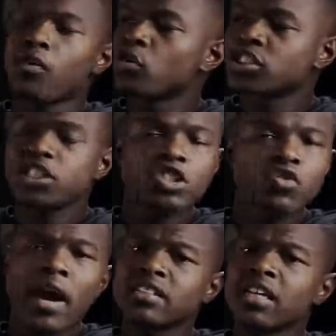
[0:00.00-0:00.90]
uh, or
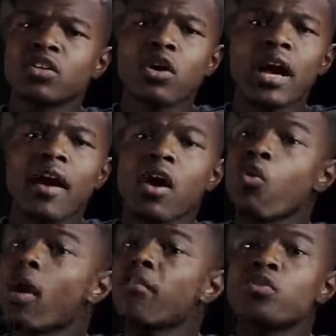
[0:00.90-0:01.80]
Jesus Christ, you know,
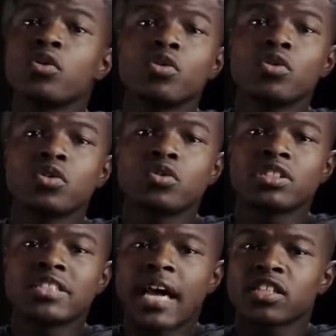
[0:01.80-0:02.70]
uh, whoever you,
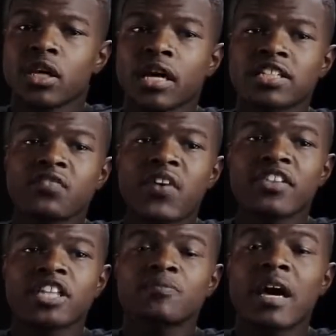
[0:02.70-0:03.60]
you you decide to
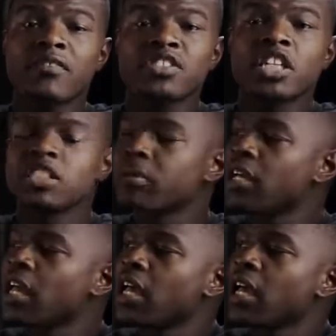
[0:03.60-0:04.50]
identify that spot of
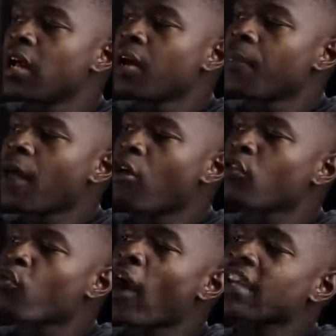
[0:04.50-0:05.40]
judgment.
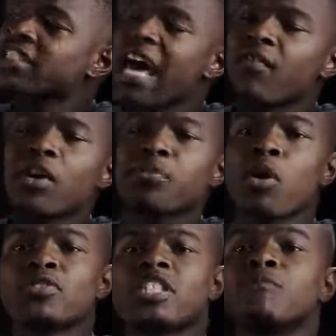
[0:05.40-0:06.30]
On the right side of
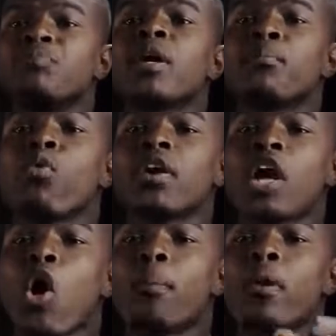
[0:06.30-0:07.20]
him, there was this big
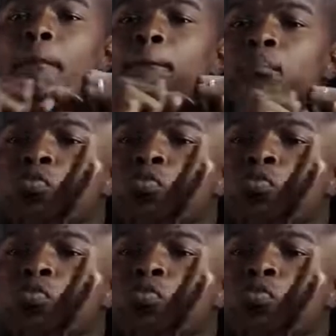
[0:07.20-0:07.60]
portal that opened up,